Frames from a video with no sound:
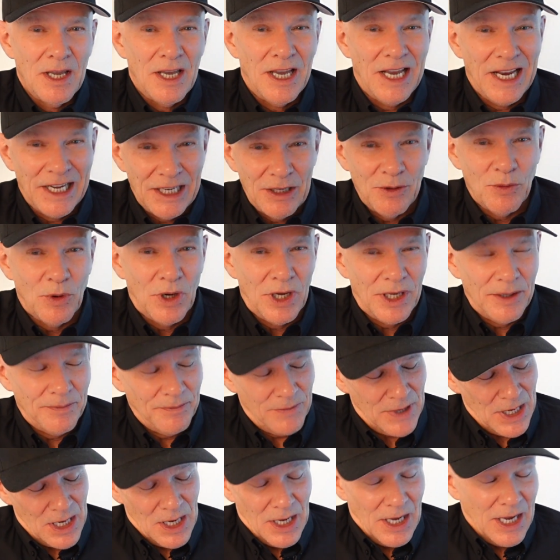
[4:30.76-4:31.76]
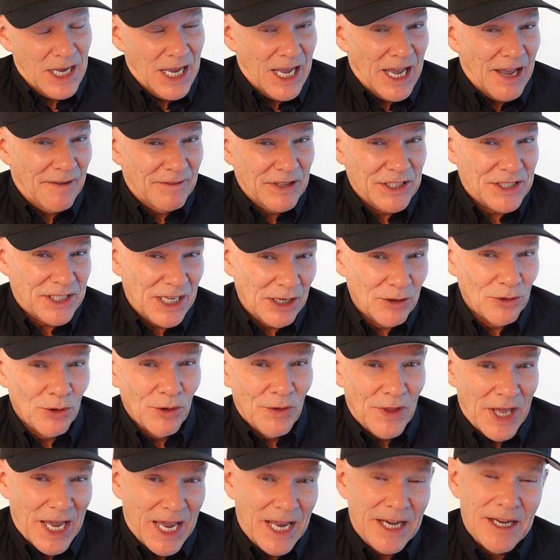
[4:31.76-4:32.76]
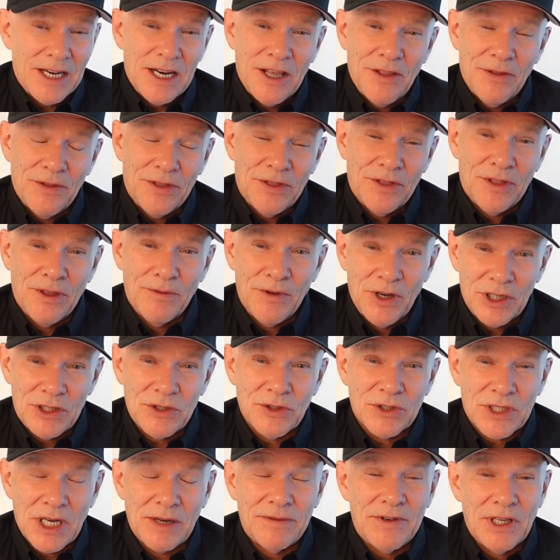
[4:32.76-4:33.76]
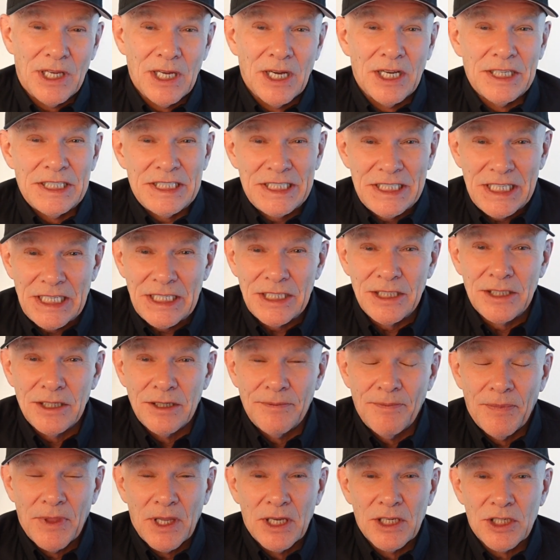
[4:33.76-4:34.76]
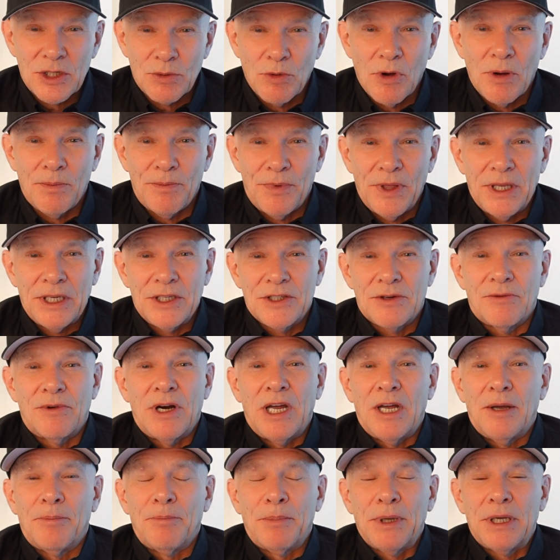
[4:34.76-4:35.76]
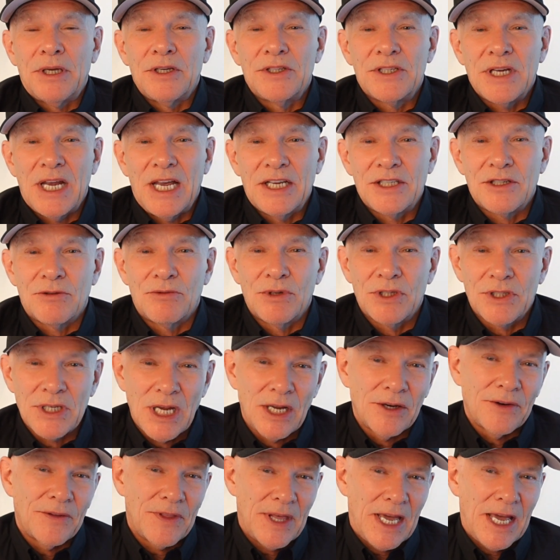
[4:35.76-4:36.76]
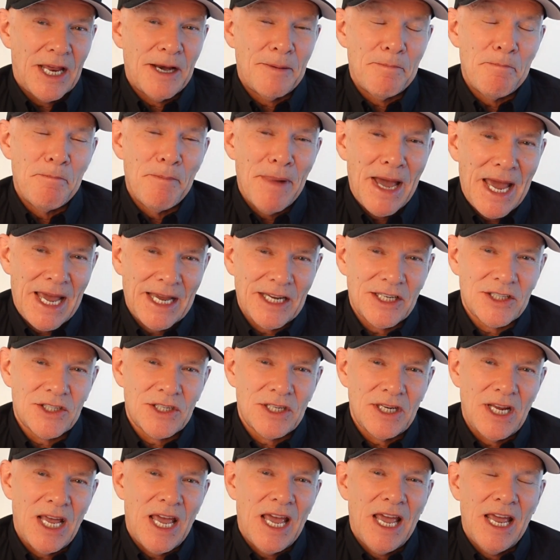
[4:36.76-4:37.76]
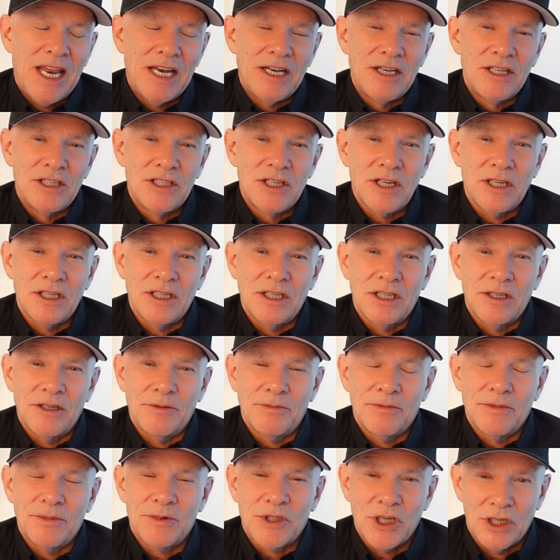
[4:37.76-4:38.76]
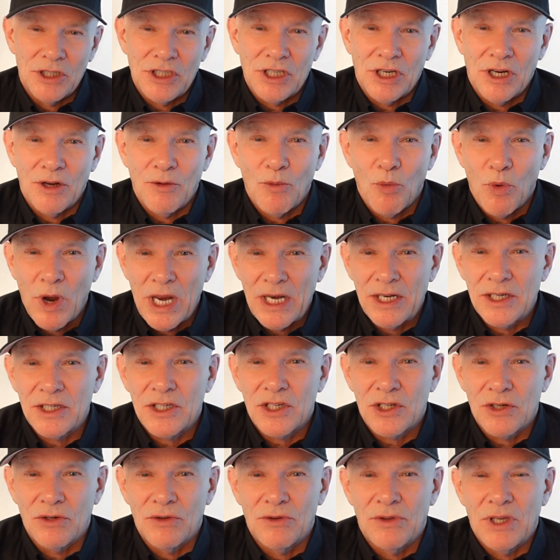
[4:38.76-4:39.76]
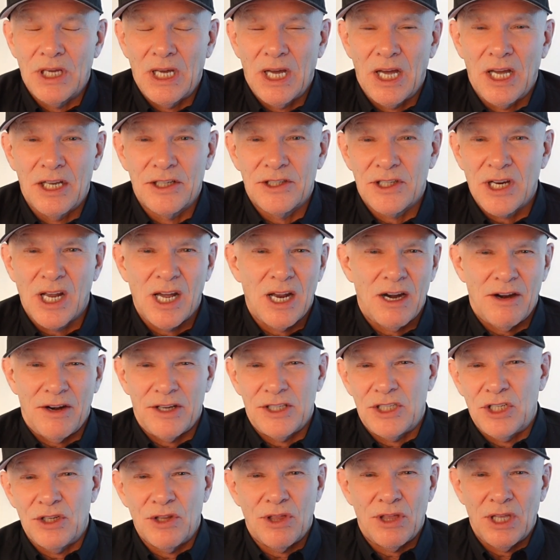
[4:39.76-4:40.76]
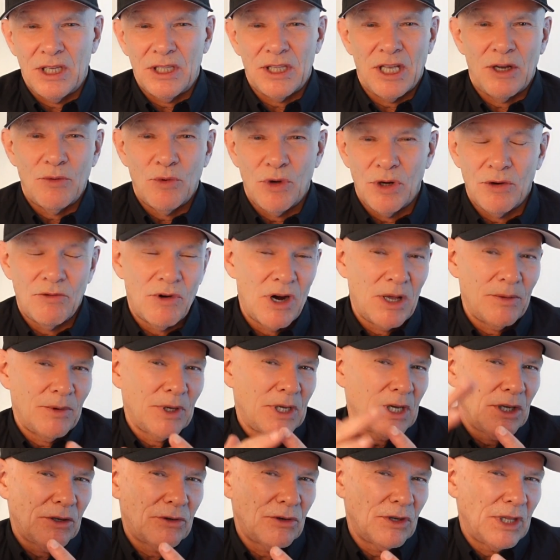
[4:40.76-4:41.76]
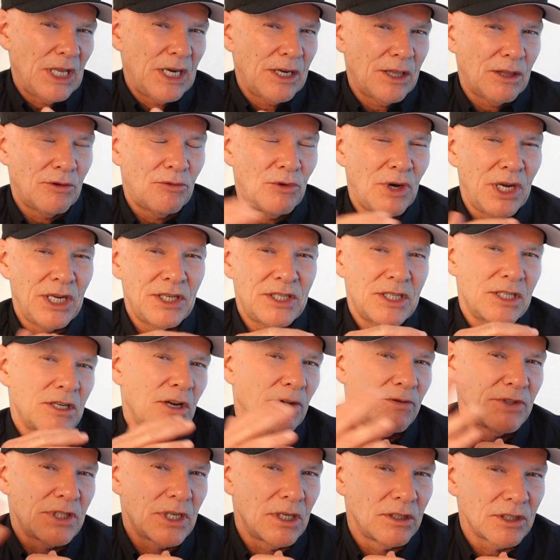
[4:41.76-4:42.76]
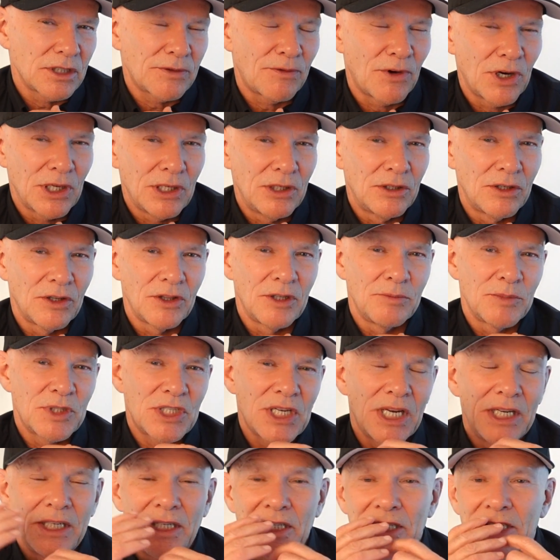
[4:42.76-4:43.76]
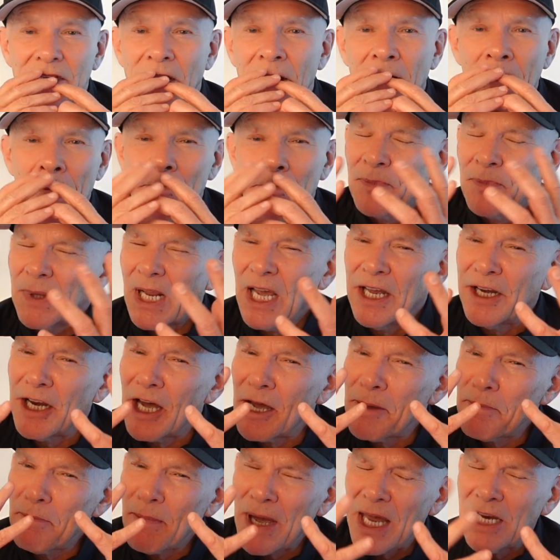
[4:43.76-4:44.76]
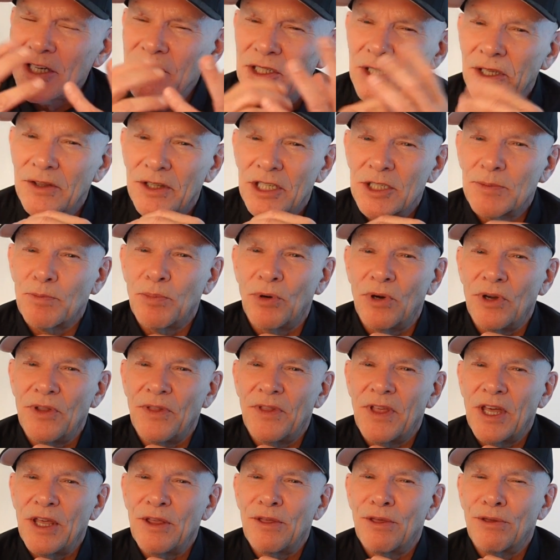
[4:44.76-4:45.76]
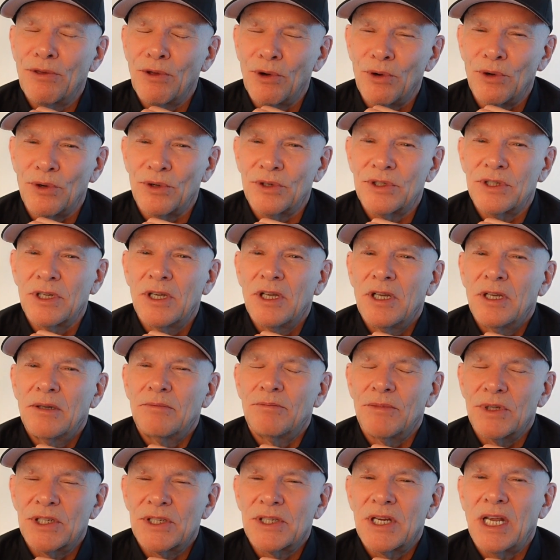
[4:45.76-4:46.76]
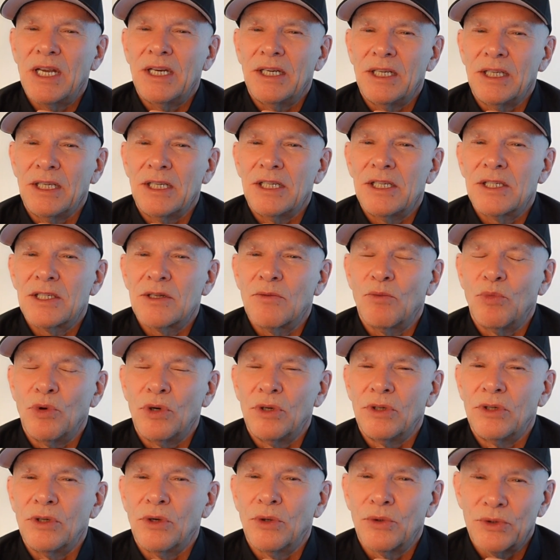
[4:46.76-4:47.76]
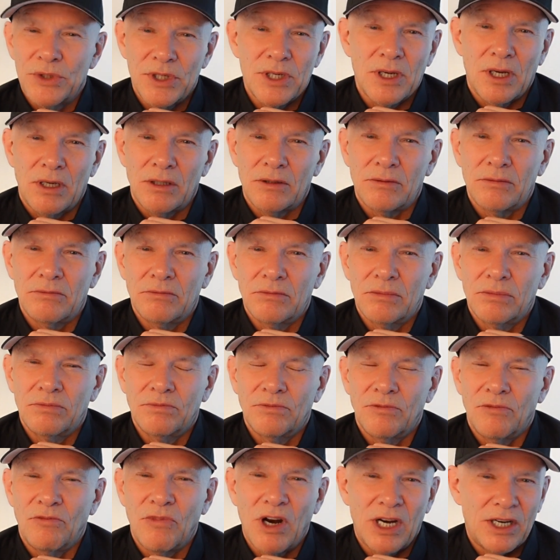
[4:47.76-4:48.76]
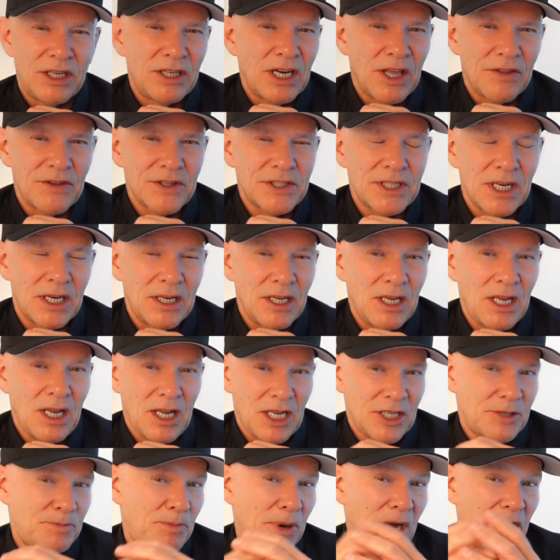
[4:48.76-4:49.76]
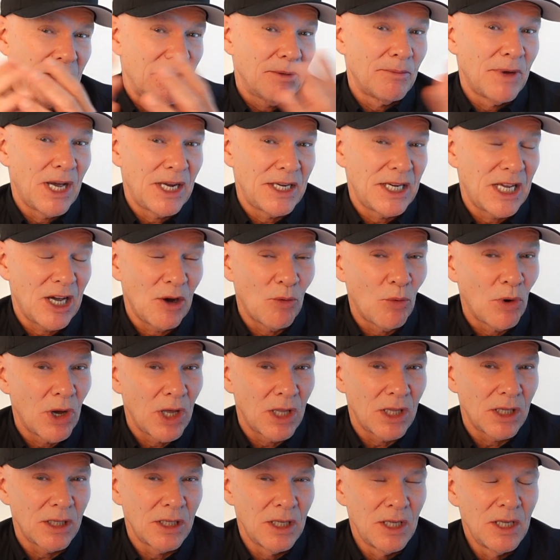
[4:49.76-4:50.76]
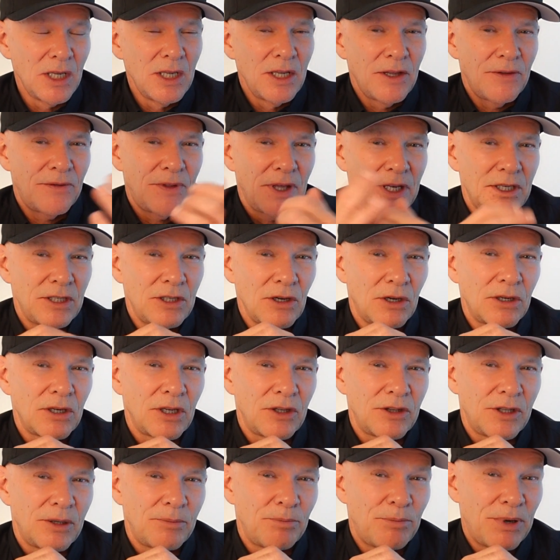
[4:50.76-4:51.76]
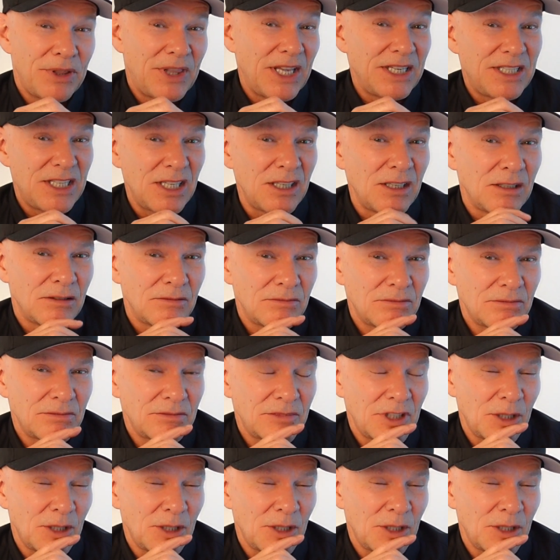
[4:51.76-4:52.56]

Anyway, having said all that, the virtual safety car did swap things around, because as a result of that, Max and Sergio went to the hard tire, as you think they would, right? We'll go through the end of the race. It obviously looks very good on the Mercedes. And I imagine at this point, they thought Mercedes would also run another set of hards, bearing in mind how well they'd gone on them, but they didn't.